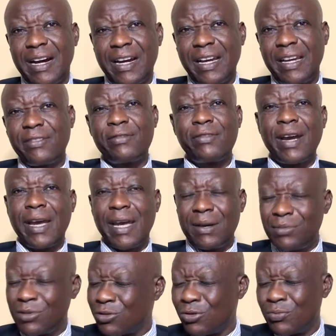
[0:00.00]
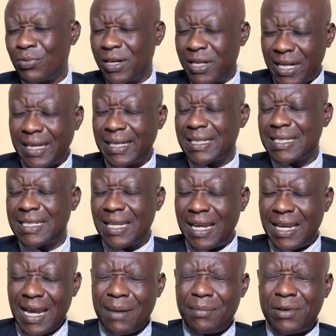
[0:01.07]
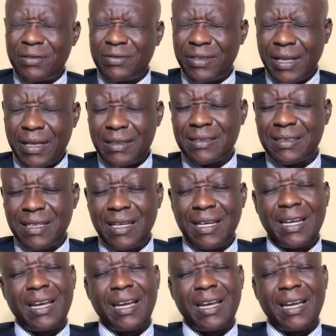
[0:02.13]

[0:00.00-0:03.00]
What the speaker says: If we are able to predict a number of things